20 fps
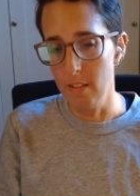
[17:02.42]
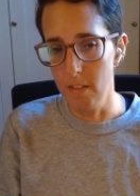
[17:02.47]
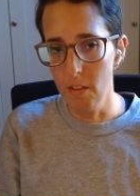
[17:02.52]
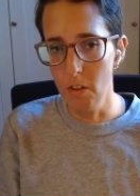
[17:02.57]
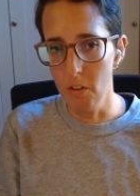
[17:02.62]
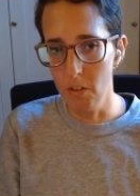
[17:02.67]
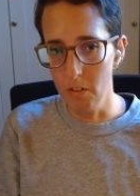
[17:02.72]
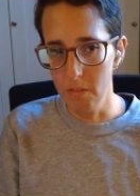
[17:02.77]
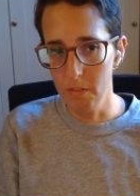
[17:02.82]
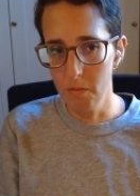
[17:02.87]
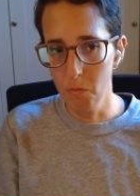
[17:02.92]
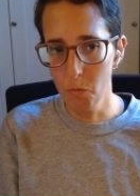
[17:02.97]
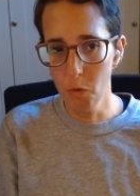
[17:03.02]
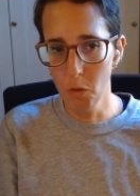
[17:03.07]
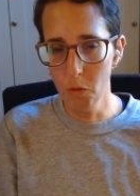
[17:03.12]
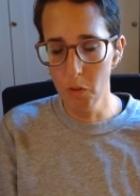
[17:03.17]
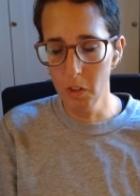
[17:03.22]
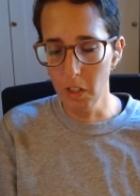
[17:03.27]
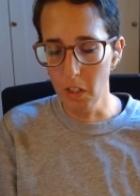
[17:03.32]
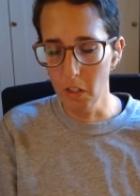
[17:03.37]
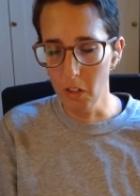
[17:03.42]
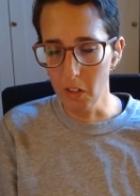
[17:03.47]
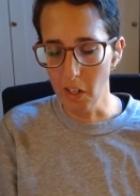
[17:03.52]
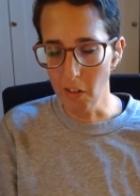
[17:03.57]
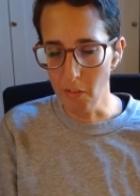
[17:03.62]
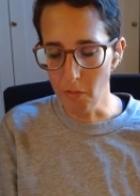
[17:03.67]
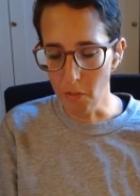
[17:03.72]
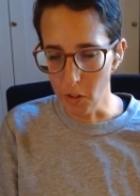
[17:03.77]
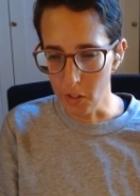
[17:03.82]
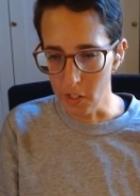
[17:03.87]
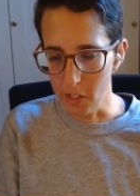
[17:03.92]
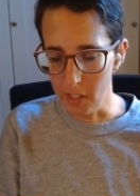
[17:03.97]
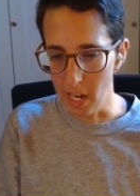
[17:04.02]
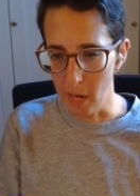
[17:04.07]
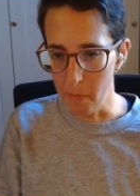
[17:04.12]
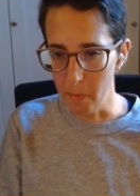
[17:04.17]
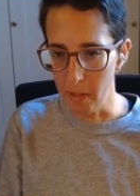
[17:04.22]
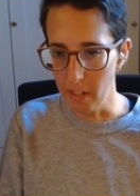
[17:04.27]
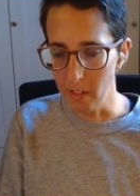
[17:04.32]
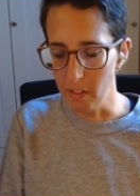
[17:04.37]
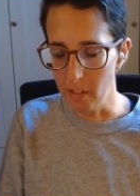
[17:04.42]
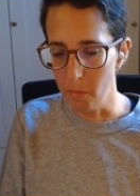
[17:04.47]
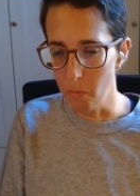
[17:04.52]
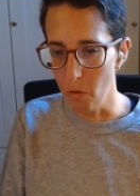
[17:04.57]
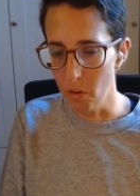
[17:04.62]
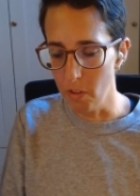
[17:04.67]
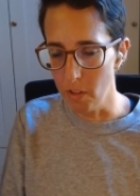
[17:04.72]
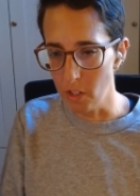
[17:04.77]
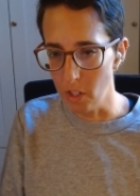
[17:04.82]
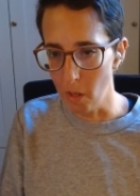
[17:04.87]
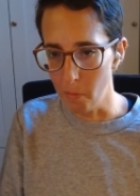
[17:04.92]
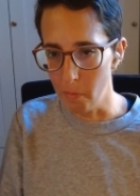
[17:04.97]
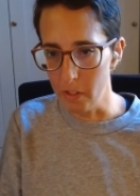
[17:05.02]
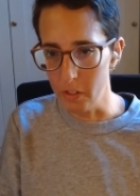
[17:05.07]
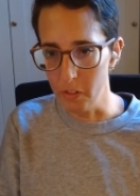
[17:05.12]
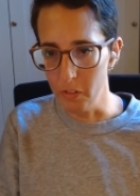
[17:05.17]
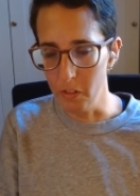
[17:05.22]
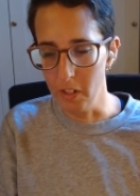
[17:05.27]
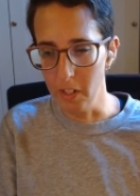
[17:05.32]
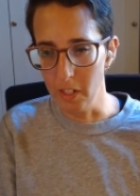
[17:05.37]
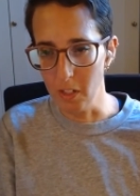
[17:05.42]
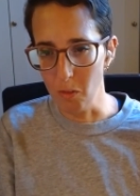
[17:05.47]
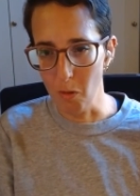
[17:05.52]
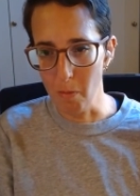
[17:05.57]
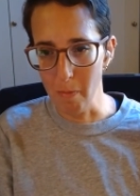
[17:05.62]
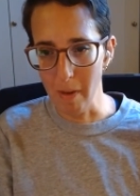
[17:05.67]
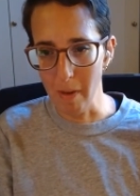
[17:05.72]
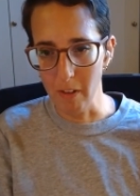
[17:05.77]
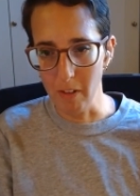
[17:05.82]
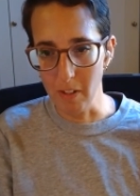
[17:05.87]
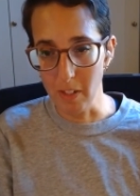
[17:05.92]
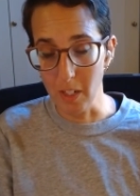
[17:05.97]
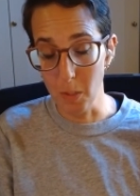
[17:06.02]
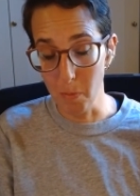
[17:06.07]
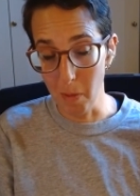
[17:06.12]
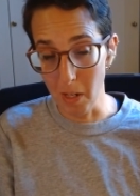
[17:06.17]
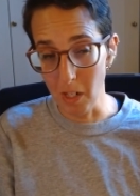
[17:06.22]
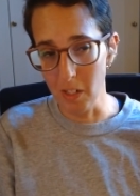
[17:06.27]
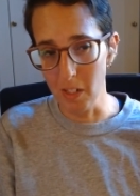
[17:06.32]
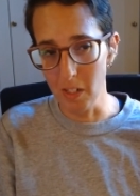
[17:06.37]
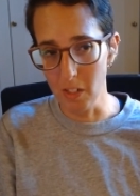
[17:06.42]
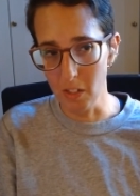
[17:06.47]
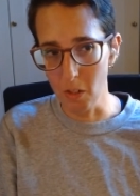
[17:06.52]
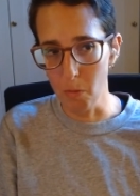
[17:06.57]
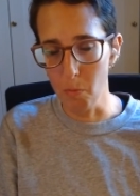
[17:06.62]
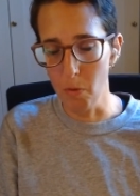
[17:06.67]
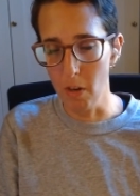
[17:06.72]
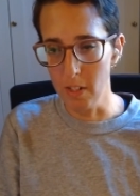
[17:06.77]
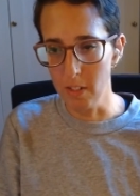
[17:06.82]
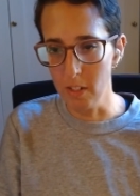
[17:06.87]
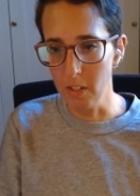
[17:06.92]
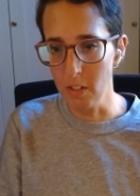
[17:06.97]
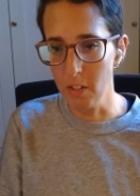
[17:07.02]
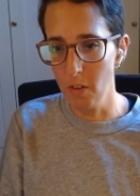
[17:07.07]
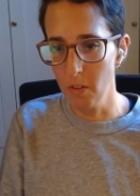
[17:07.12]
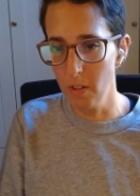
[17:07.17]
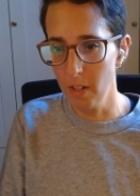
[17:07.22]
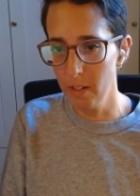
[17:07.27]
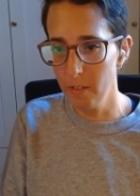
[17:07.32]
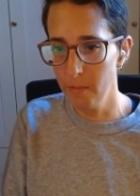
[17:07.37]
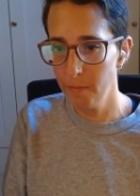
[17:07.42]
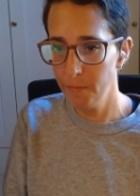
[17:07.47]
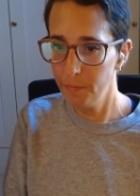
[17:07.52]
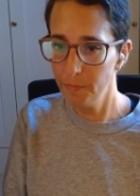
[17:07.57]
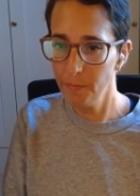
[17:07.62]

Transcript: We're really looking forward to tapping into more of these opportunities with batteries, especially as their prices go down.